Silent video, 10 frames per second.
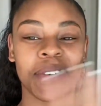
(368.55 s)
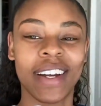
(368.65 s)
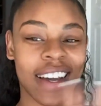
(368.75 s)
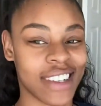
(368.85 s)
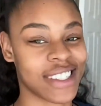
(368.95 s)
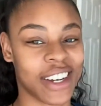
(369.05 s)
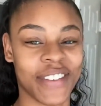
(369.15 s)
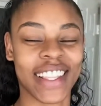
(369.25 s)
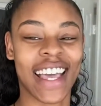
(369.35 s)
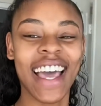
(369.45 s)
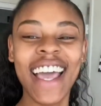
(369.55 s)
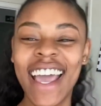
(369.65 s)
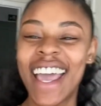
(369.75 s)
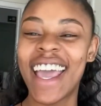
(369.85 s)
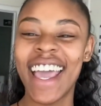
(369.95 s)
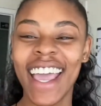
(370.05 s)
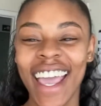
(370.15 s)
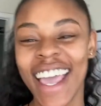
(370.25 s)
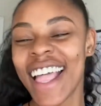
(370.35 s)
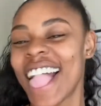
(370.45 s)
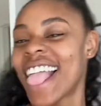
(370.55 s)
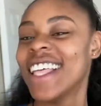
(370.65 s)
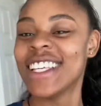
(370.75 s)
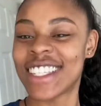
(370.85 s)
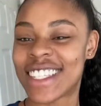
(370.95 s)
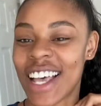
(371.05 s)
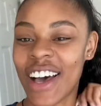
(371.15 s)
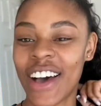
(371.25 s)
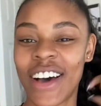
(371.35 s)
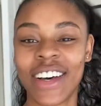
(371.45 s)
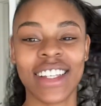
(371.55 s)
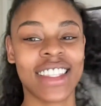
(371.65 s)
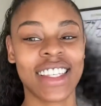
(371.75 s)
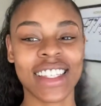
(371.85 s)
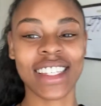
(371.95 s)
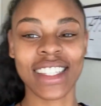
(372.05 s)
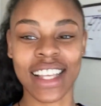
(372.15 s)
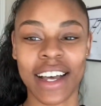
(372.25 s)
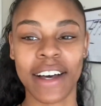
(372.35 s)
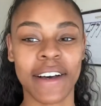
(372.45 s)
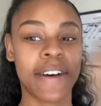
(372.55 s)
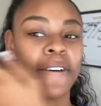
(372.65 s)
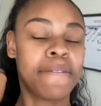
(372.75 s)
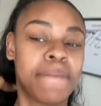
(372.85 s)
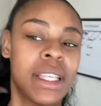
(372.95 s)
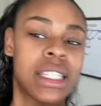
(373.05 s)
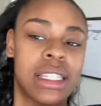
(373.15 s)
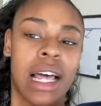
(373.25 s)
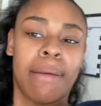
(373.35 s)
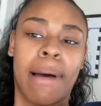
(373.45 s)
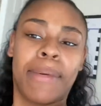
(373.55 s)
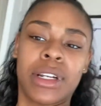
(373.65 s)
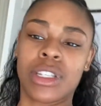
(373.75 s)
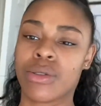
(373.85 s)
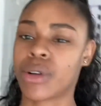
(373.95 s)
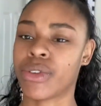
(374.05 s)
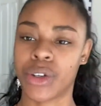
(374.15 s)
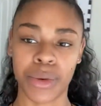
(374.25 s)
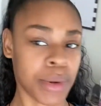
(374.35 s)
We're not gonna talk about that. So this is like my ponytail review.